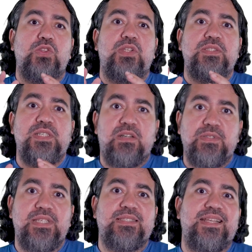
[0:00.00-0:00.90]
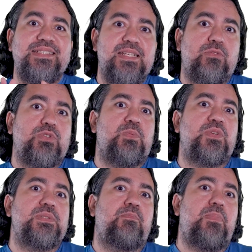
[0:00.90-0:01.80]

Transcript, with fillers: the service sends the response